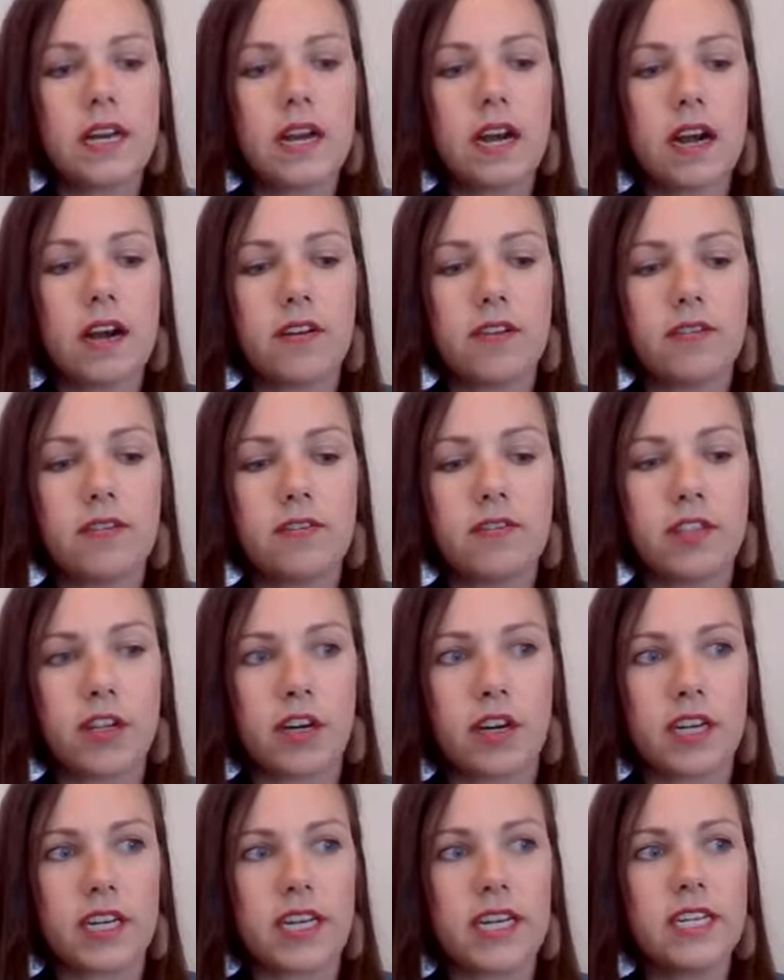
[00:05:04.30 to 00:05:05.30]
of
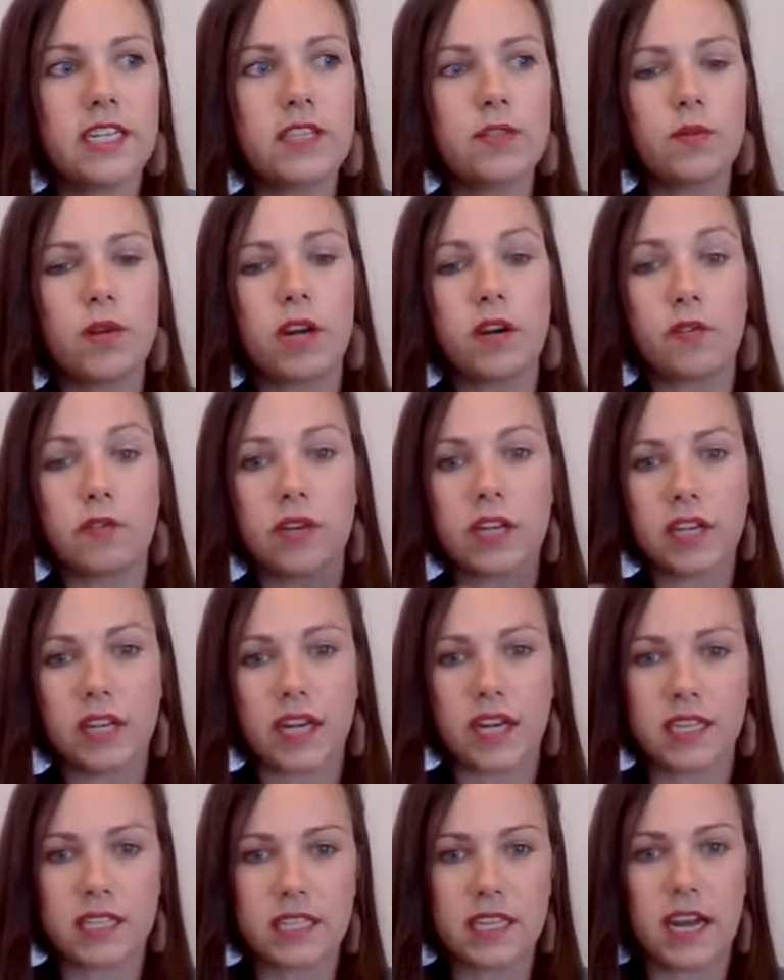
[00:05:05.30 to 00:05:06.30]
darkness, when I
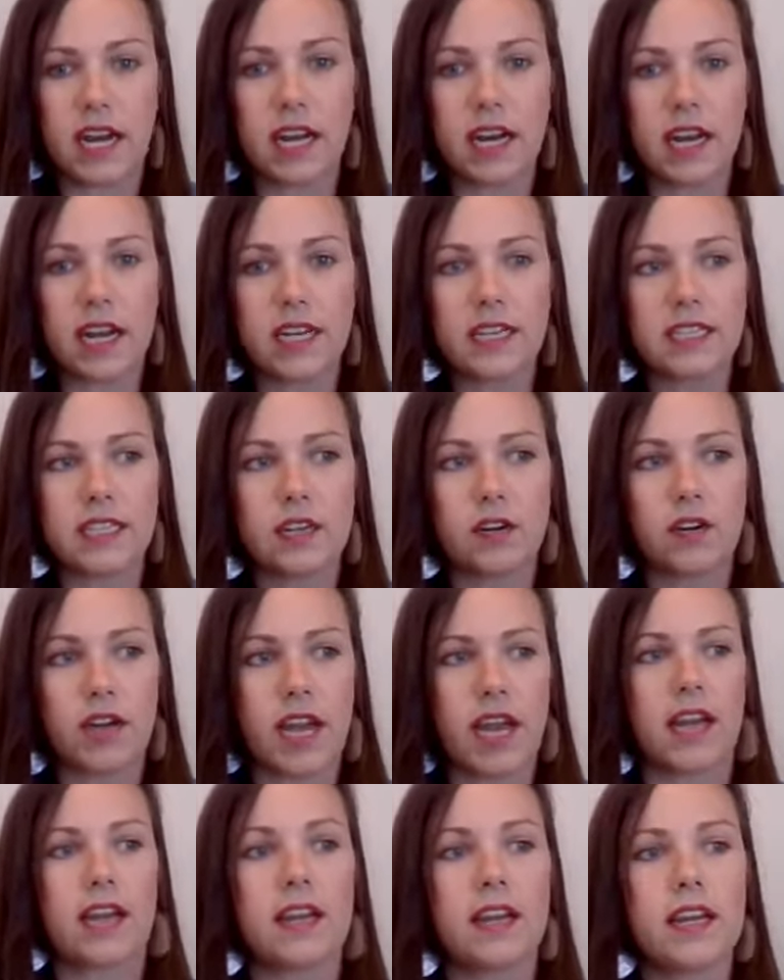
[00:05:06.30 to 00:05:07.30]
realized that, I said,
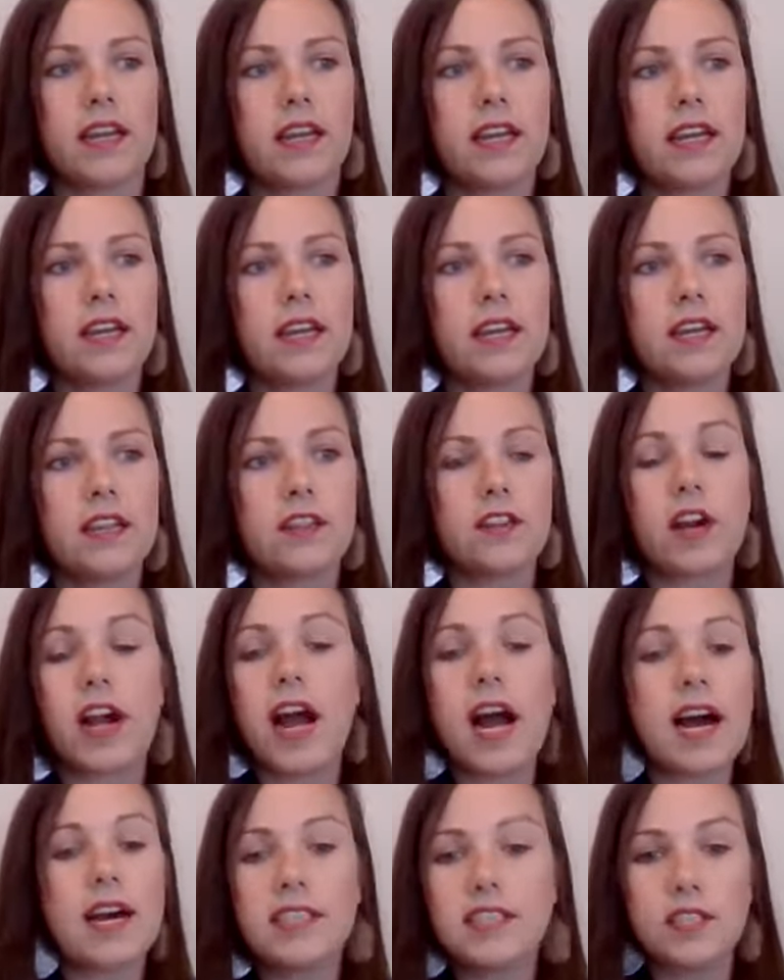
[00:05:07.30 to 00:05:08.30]
okay, there
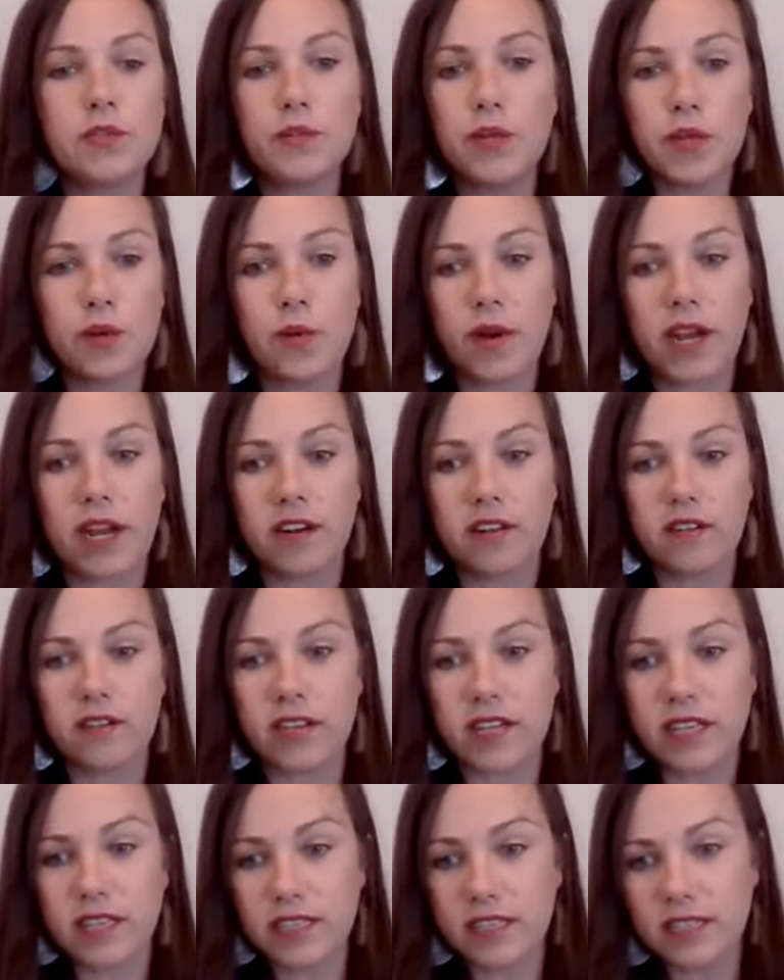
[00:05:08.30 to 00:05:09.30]
has to be a way out of
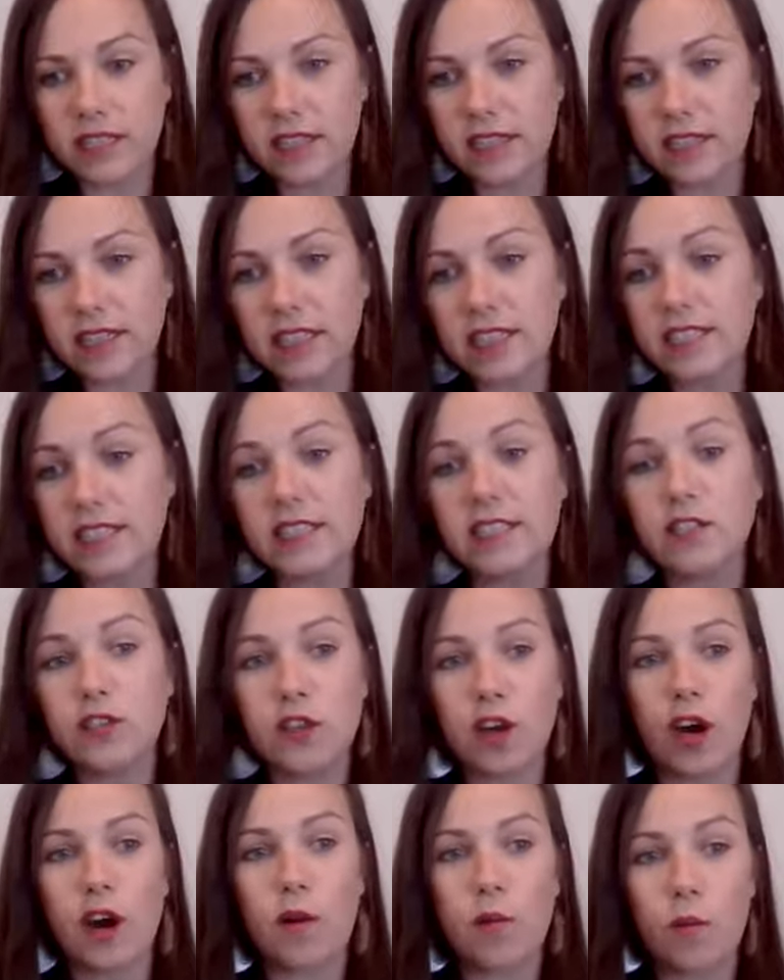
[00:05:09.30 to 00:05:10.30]
this. This is
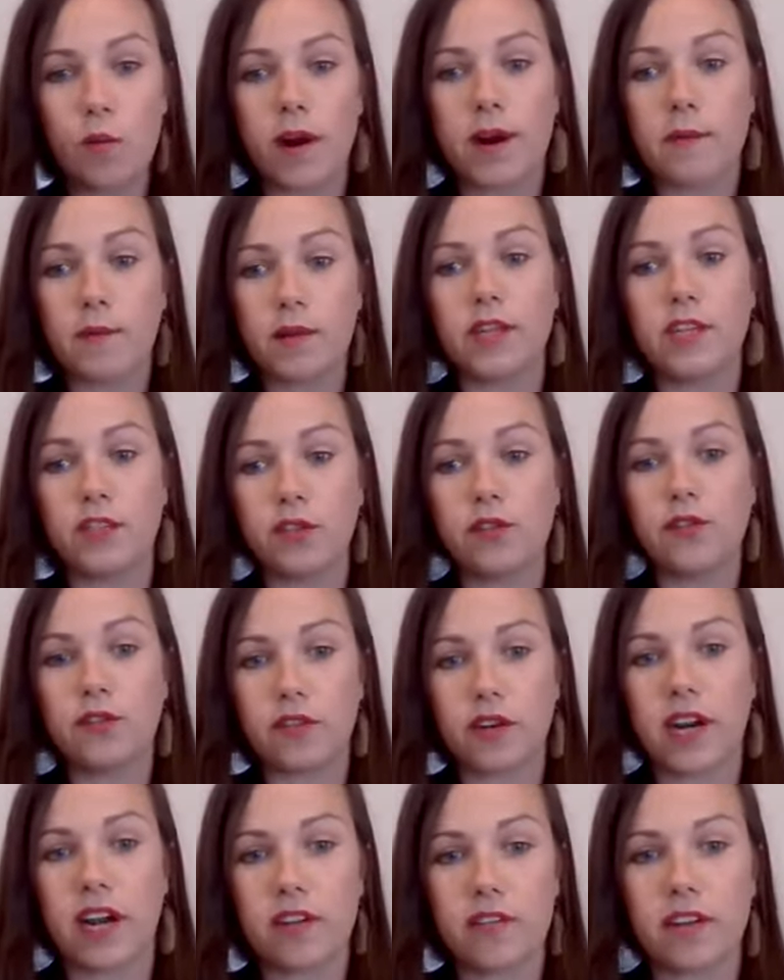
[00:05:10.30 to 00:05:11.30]
not what I'm going to do
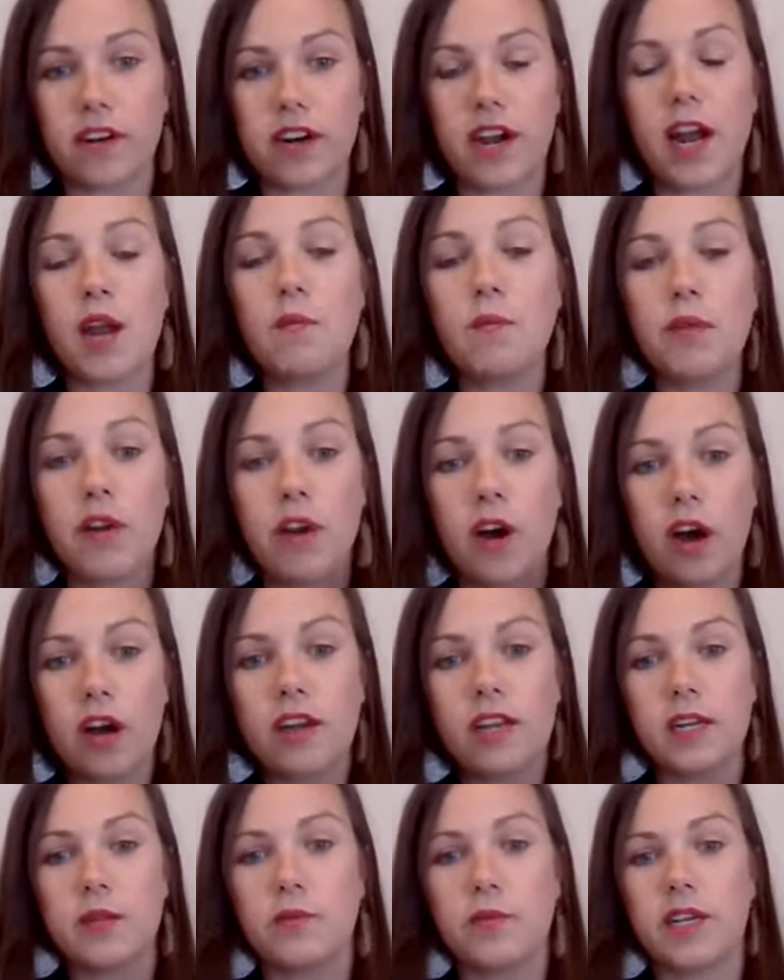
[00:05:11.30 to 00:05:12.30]
forever. I'm not
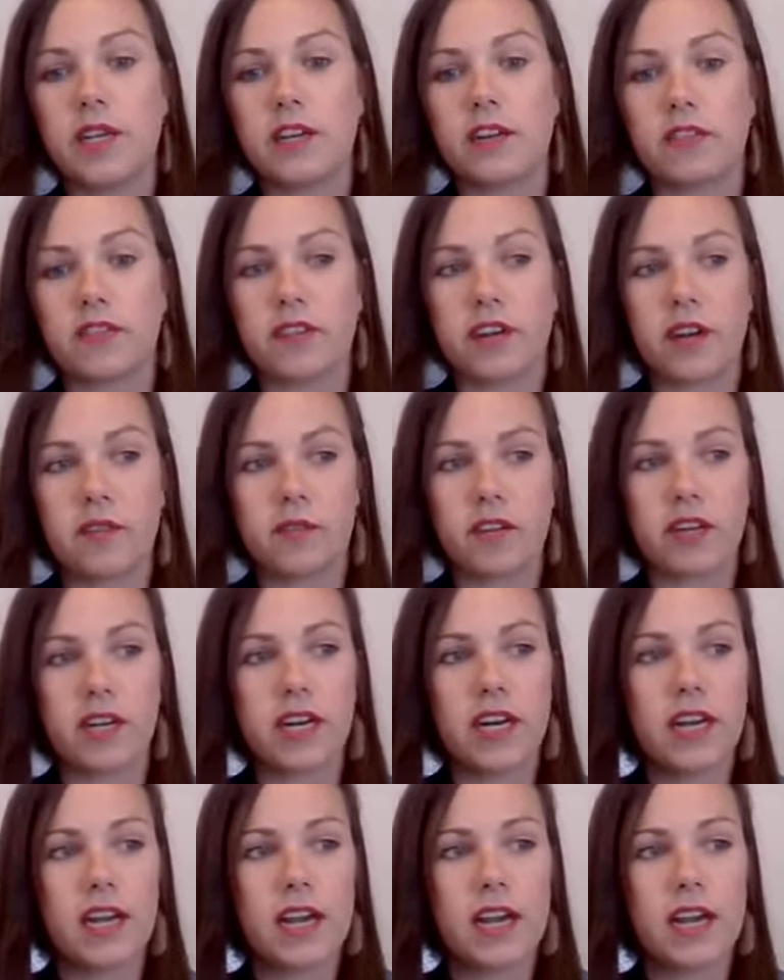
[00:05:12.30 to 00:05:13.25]
going to be here forever.